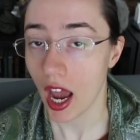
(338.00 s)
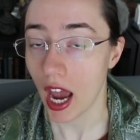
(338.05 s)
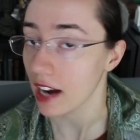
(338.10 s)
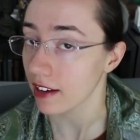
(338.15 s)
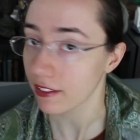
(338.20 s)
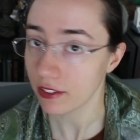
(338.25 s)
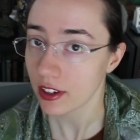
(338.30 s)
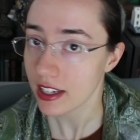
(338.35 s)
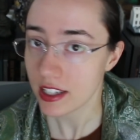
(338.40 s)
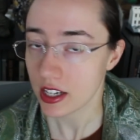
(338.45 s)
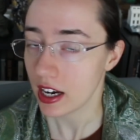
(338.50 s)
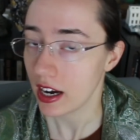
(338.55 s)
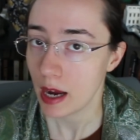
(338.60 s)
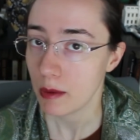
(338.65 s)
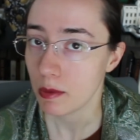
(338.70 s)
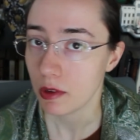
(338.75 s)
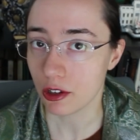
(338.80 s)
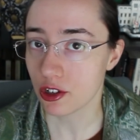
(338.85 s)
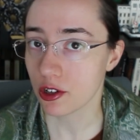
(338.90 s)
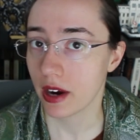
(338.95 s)
Every
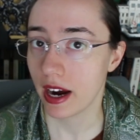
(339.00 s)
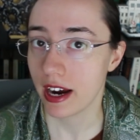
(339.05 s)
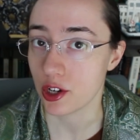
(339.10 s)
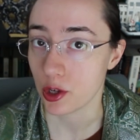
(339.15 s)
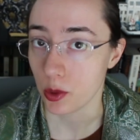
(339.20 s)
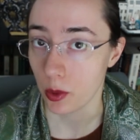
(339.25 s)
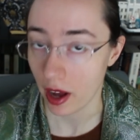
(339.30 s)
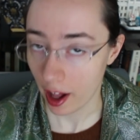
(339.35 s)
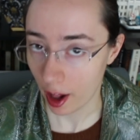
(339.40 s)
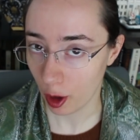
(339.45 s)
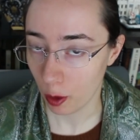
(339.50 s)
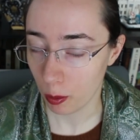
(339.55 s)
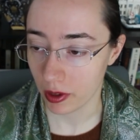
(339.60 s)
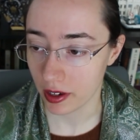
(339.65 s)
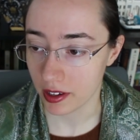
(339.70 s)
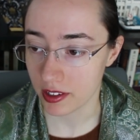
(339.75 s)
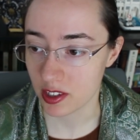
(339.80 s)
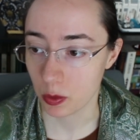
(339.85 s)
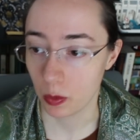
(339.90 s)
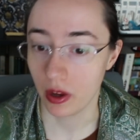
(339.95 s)
time you try to help
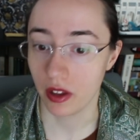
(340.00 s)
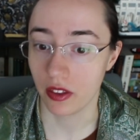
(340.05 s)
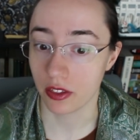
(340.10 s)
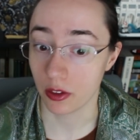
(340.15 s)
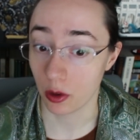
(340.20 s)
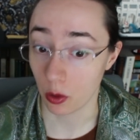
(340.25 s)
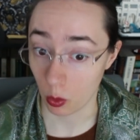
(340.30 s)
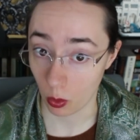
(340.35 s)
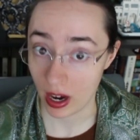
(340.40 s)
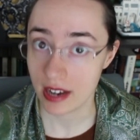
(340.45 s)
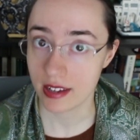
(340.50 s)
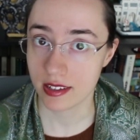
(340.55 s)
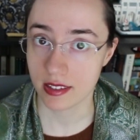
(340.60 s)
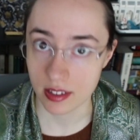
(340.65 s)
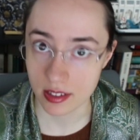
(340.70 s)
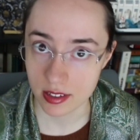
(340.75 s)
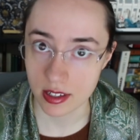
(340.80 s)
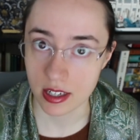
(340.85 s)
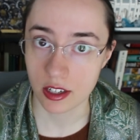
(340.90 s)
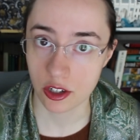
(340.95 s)
us with the
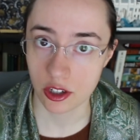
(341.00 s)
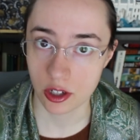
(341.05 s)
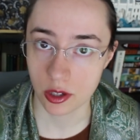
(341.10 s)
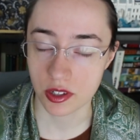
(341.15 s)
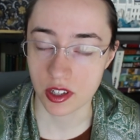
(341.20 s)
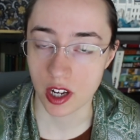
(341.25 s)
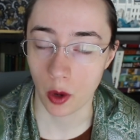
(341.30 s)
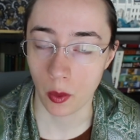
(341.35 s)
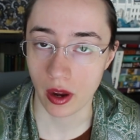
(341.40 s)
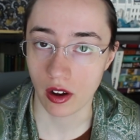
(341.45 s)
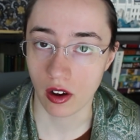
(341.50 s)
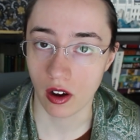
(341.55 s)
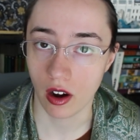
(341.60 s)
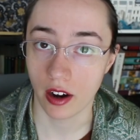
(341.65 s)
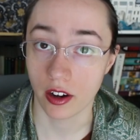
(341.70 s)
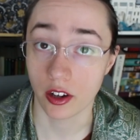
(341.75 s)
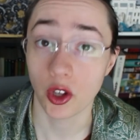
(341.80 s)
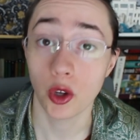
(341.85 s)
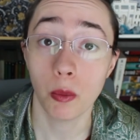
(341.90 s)
racist issues going on,